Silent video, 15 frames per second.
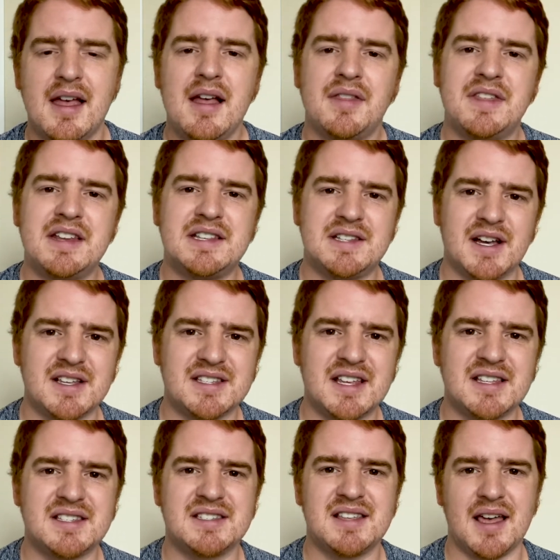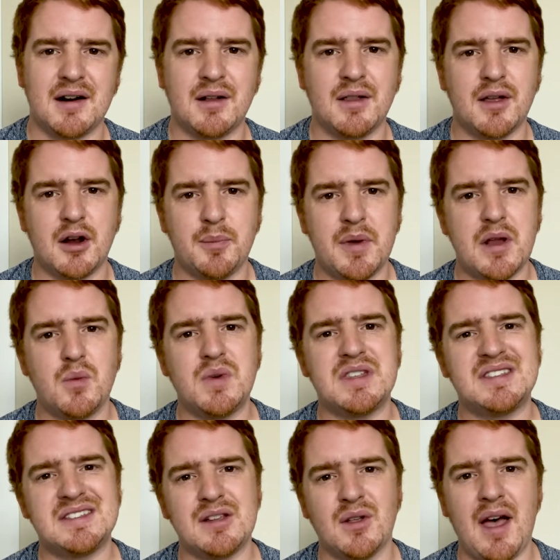The dust has settled a little bit, and we
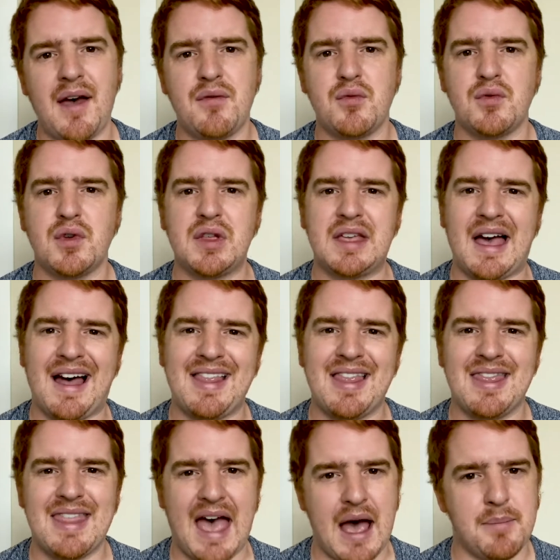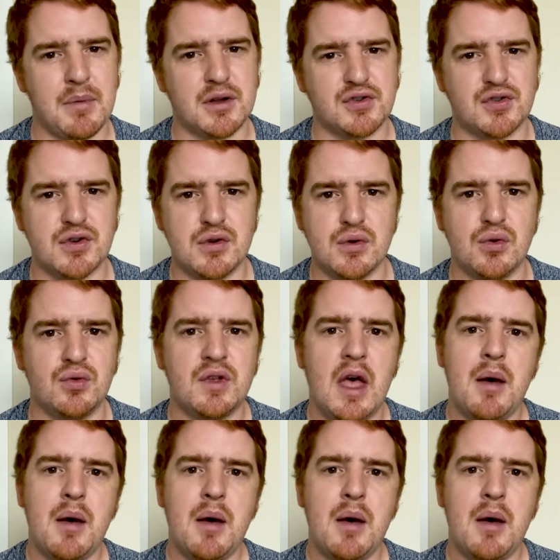still haven't really gotten that much news.